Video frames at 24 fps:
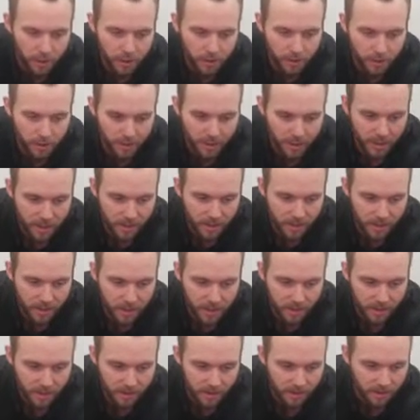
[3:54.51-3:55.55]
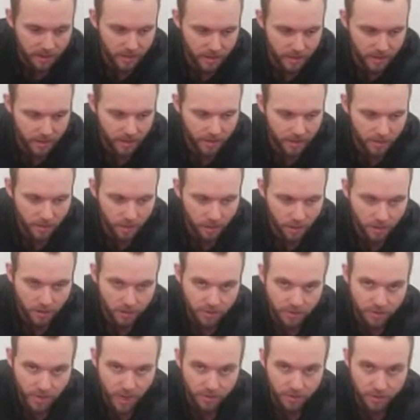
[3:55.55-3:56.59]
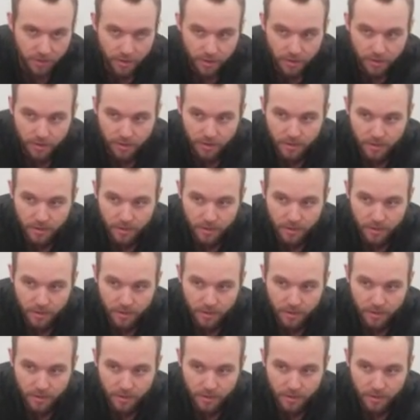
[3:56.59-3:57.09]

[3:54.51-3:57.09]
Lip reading: you can get like a longer lever.